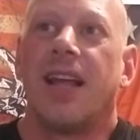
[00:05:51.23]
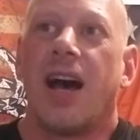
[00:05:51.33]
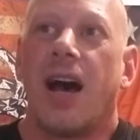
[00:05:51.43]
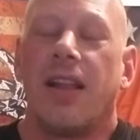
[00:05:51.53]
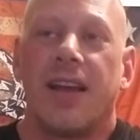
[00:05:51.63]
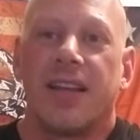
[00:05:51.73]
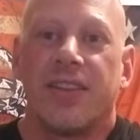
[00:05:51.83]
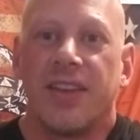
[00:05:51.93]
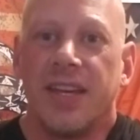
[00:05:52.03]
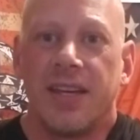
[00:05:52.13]
all I can
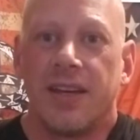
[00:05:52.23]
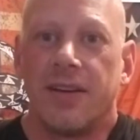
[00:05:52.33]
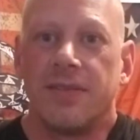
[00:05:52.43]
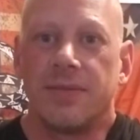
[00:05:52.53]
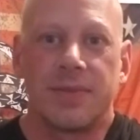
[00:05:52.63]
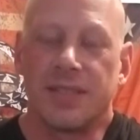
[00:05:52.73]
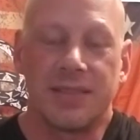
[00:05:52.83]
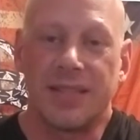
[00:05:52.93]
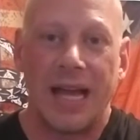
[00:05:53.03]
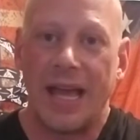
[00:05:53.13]
think of, because,
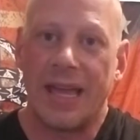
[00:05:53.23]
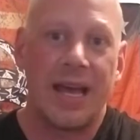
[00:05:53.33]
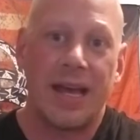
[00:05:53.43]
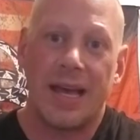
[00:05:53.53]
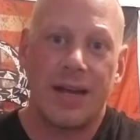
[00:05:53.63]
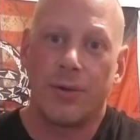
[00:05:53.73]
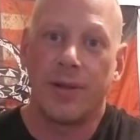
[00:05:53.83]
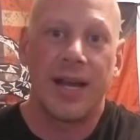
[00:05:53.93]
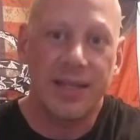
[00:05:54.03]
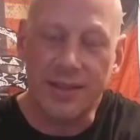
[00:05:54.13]
hey, I don't
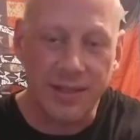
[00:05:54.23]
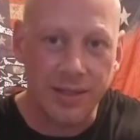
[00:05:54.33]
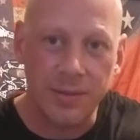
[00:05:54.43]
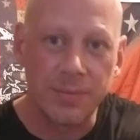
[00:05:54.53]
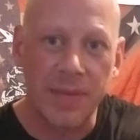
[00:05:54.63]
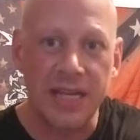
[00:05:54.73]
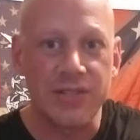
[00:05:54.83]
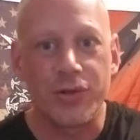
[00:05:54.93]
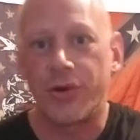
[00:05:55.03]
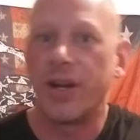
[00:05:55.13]
like the
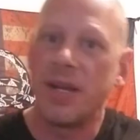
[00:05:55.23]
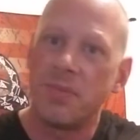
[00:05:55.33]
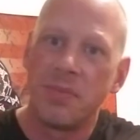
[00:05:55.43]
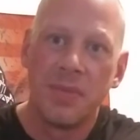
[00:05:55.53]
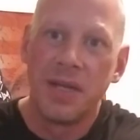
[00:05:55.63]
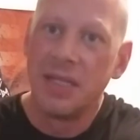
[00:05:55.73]
mainstream,